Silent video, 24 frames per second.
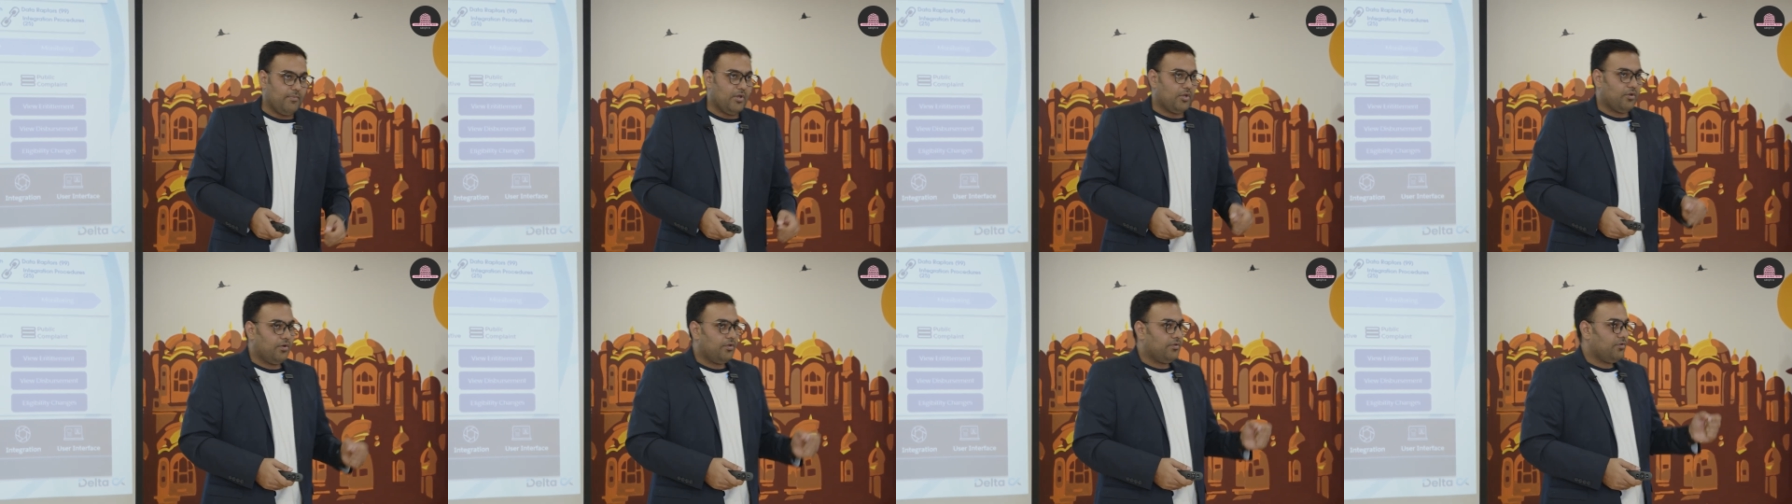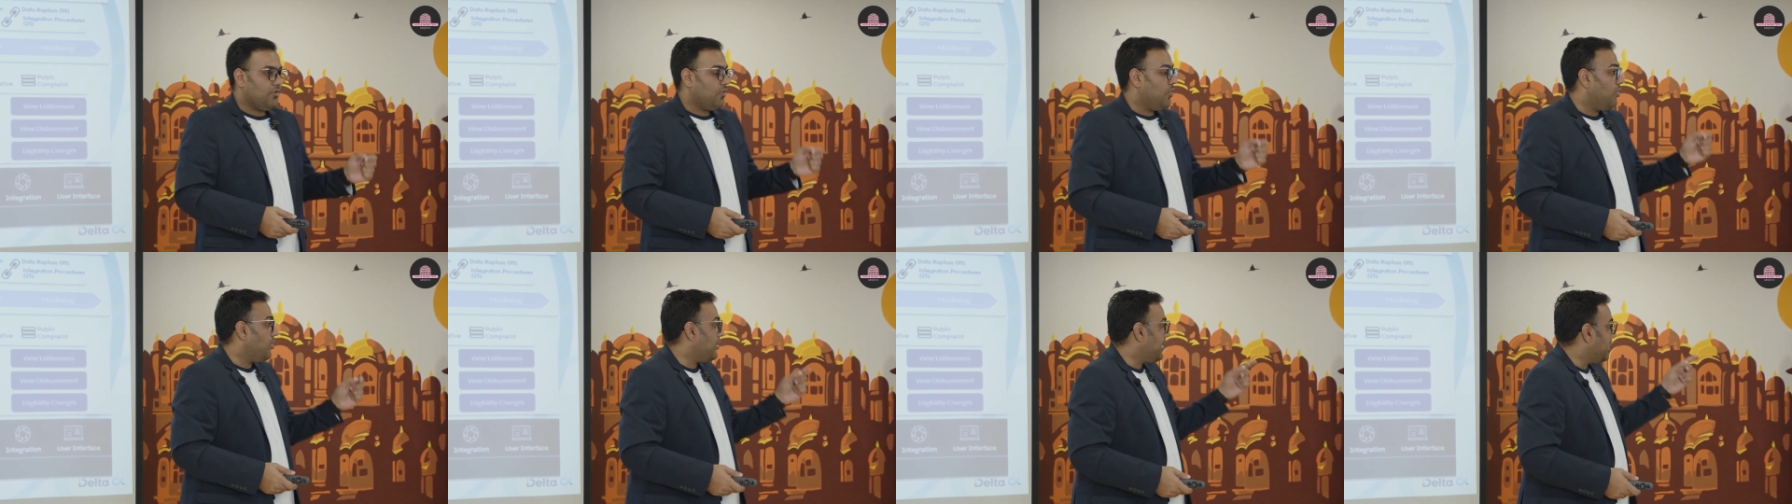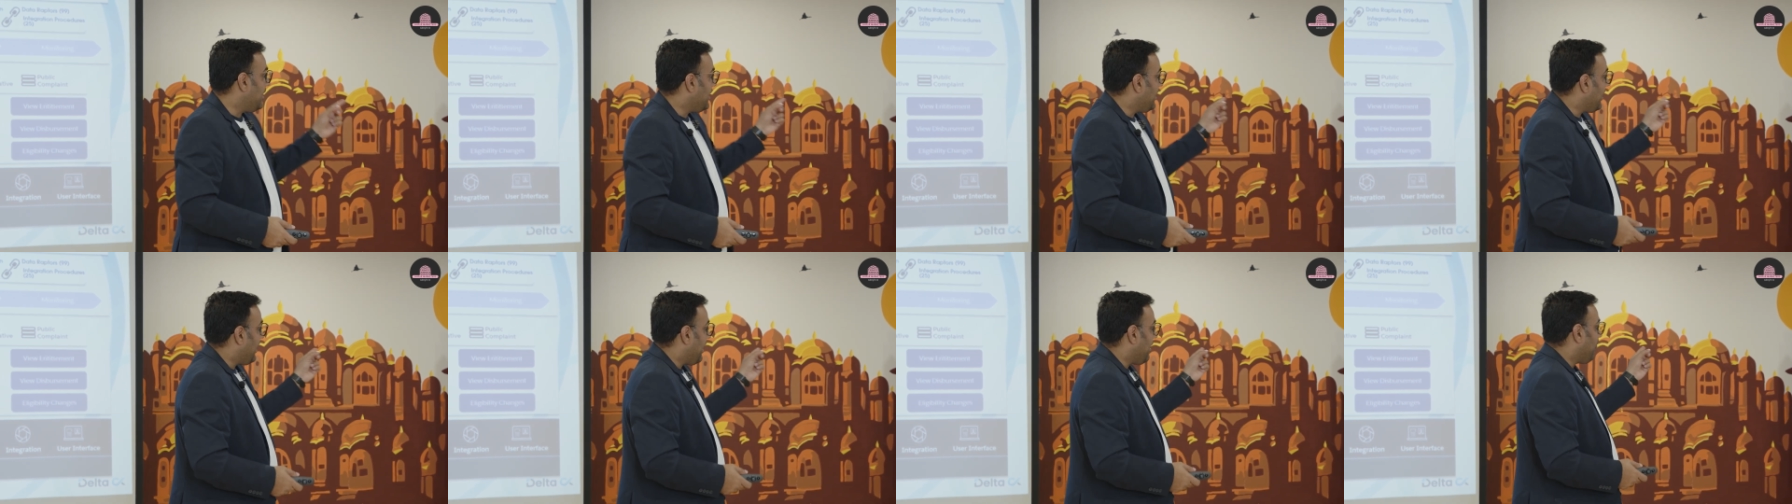Because you
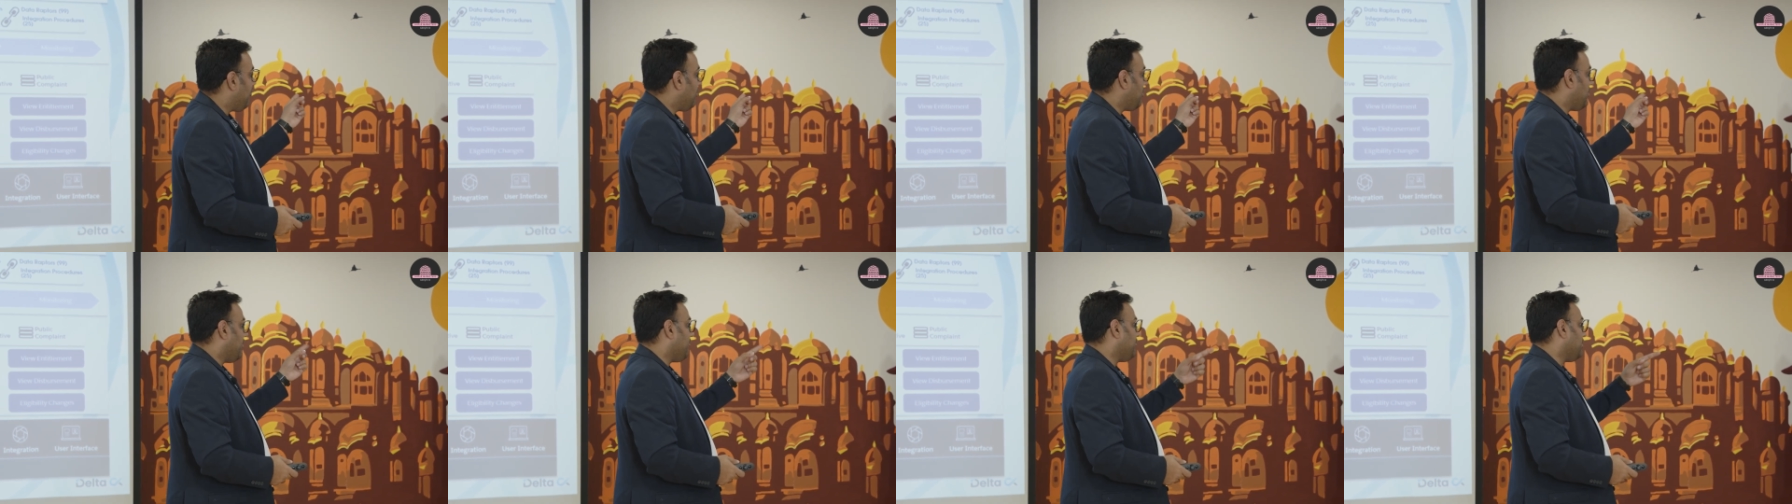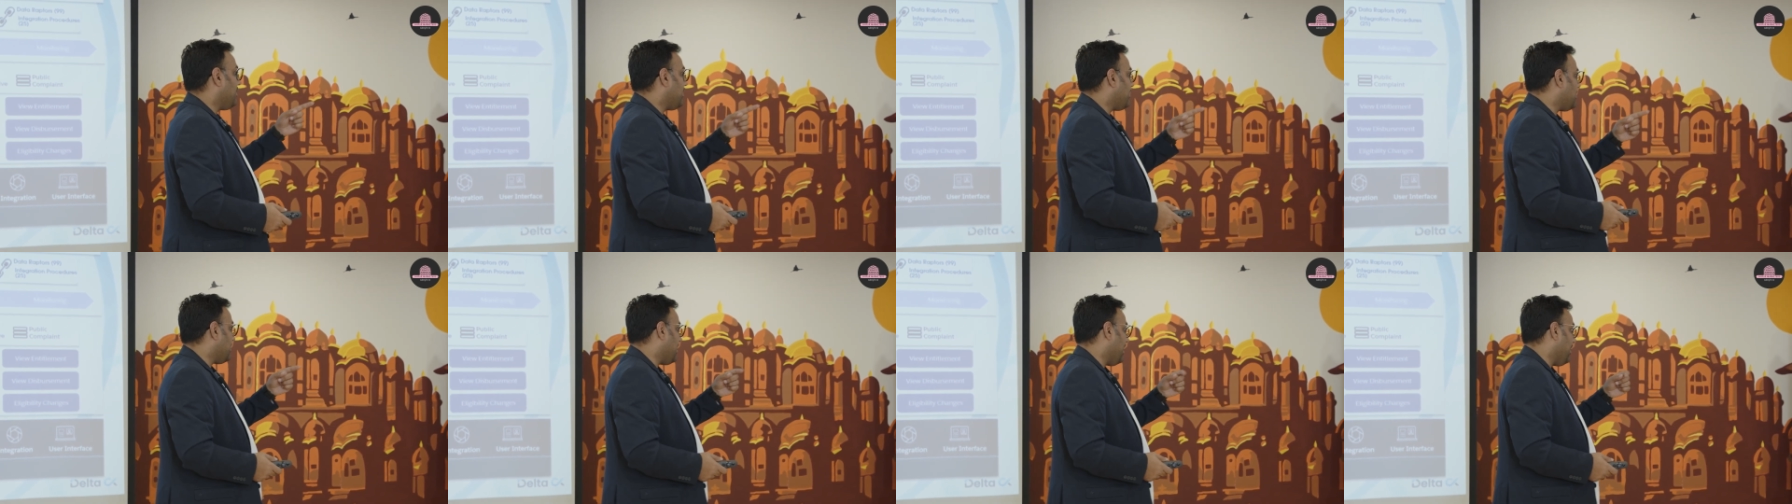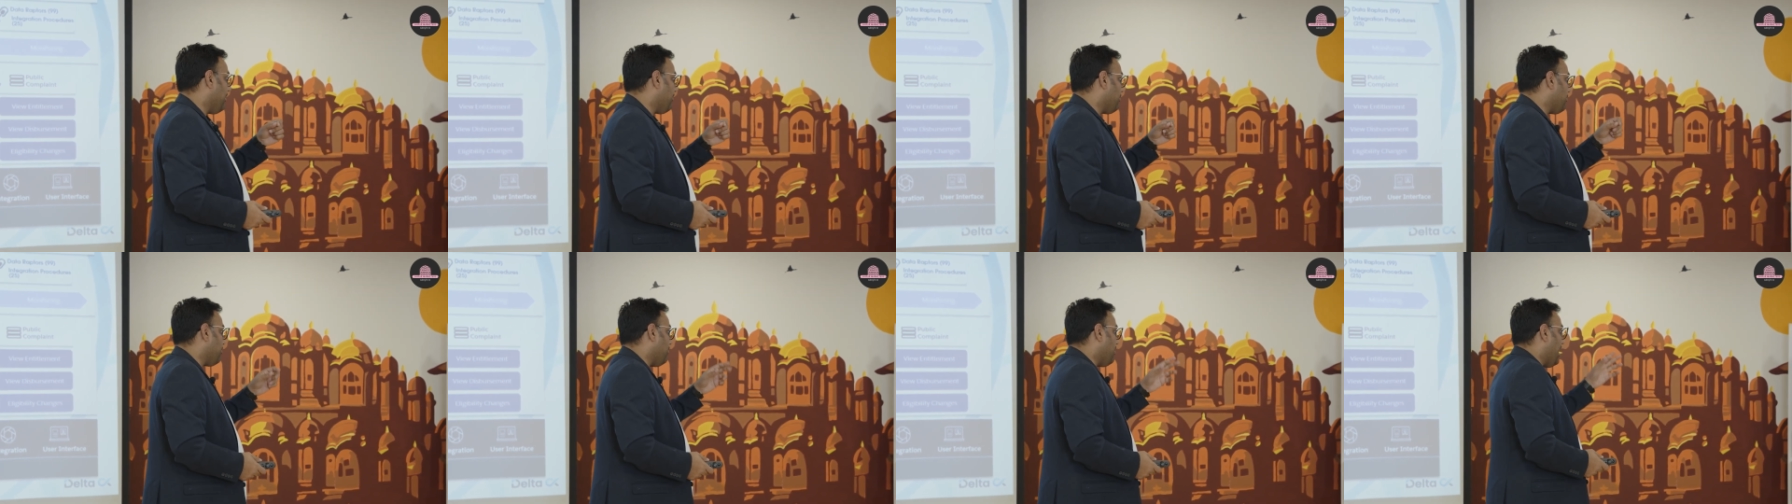already have all of those
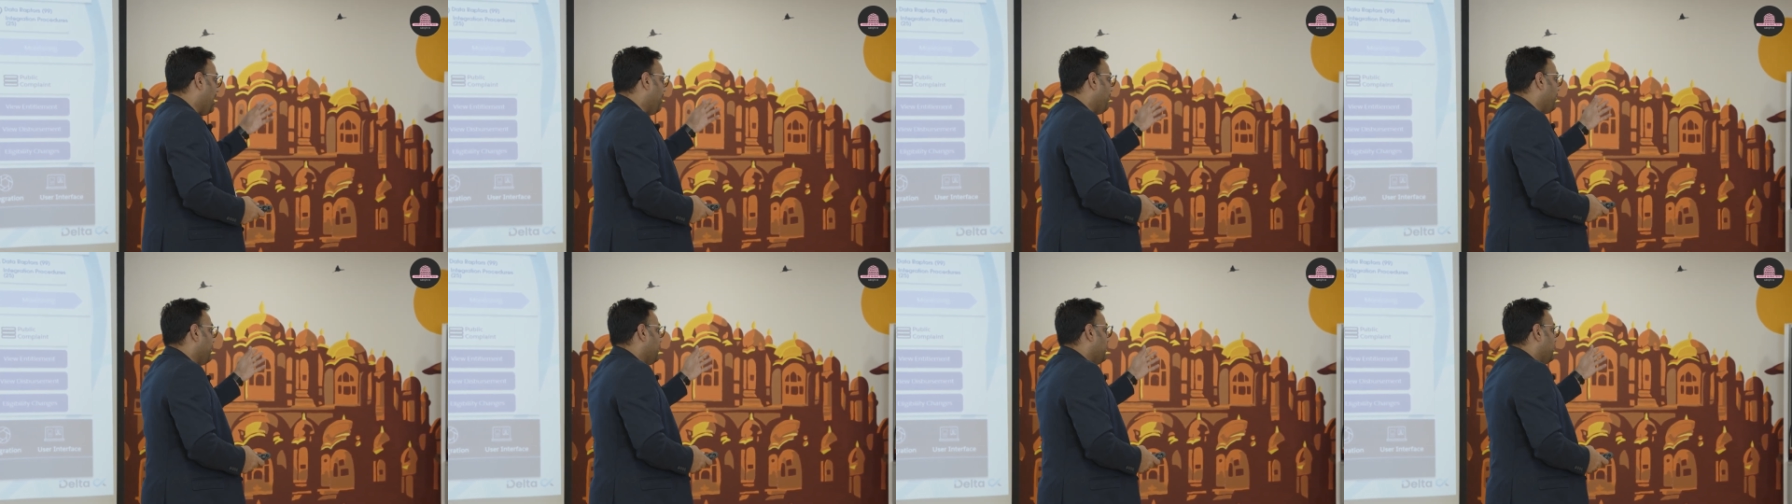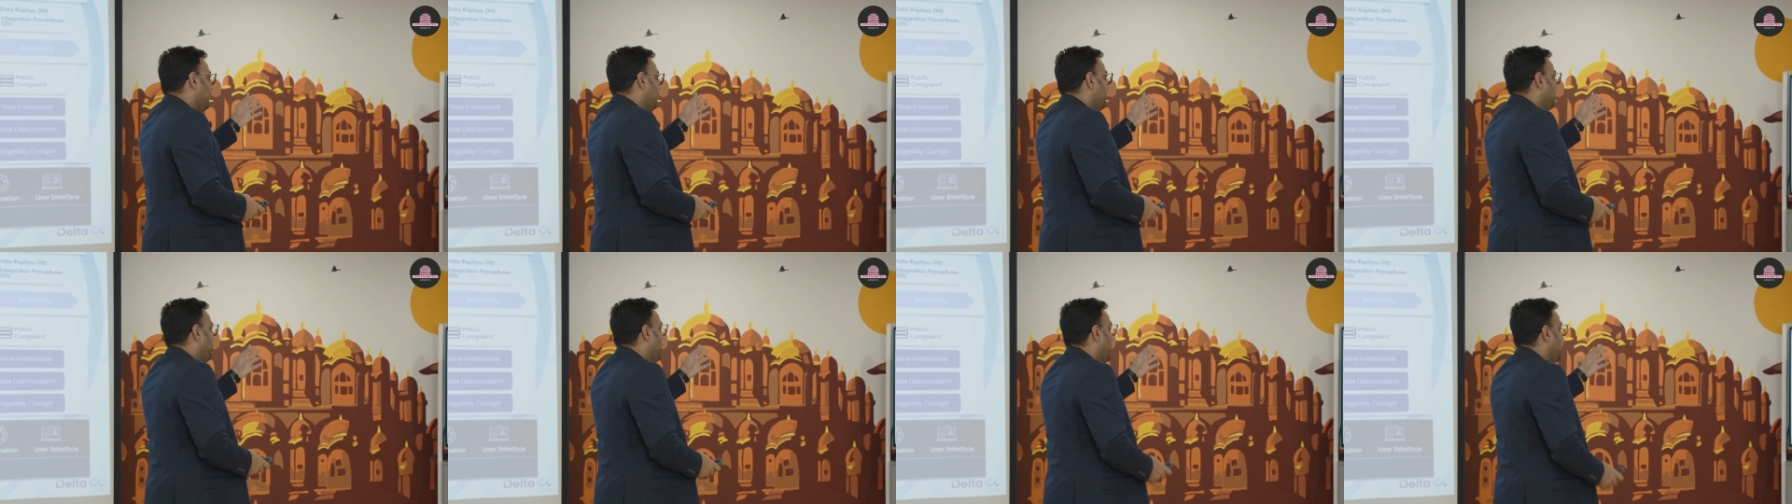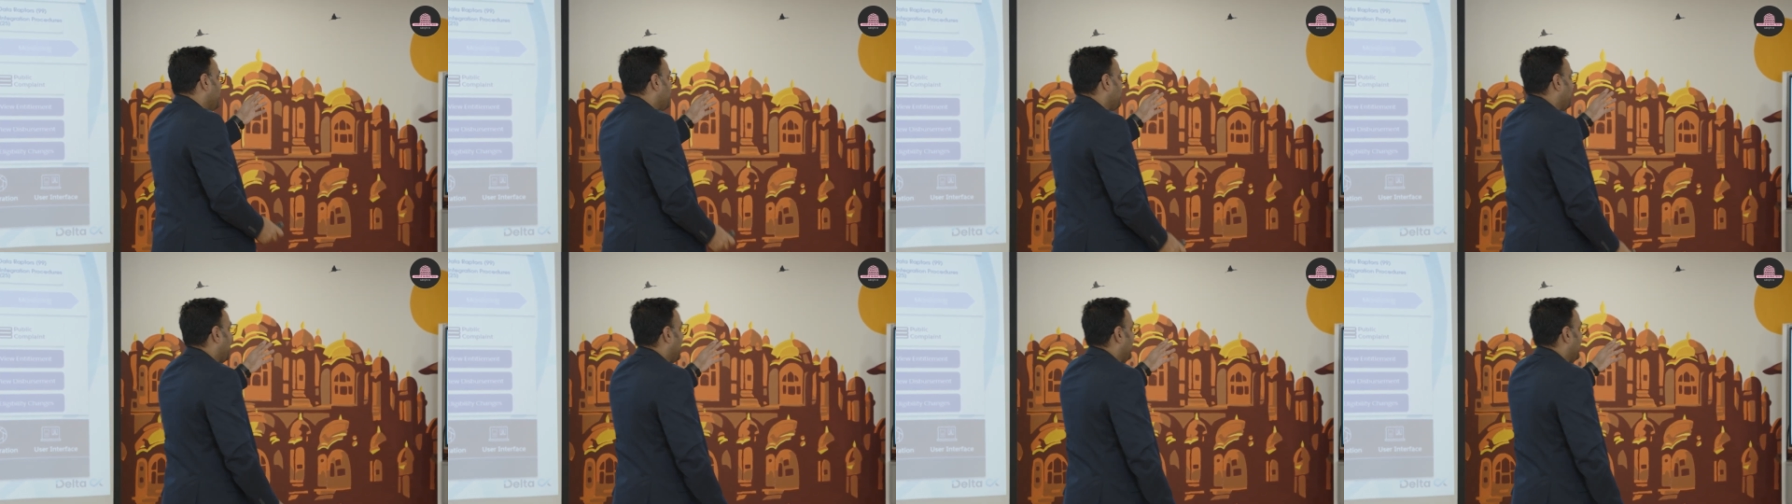things. So how is it going to